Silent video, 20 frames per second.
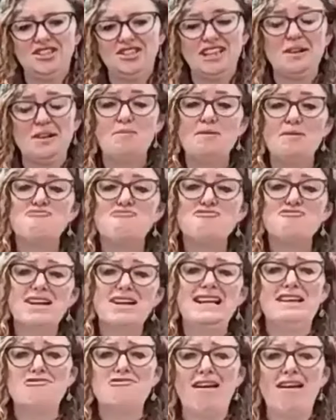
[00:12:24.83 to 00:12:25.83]
And it'd be
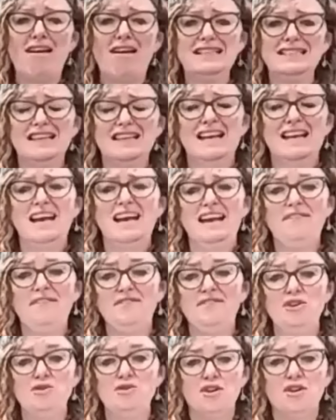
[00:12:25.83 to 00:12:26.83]
really great if
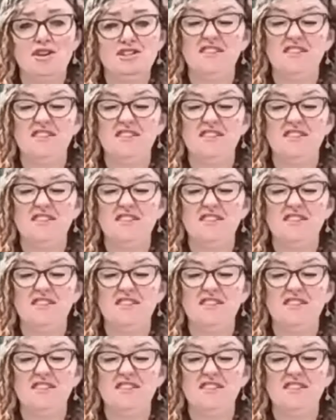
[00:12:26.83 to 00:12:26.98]
you could,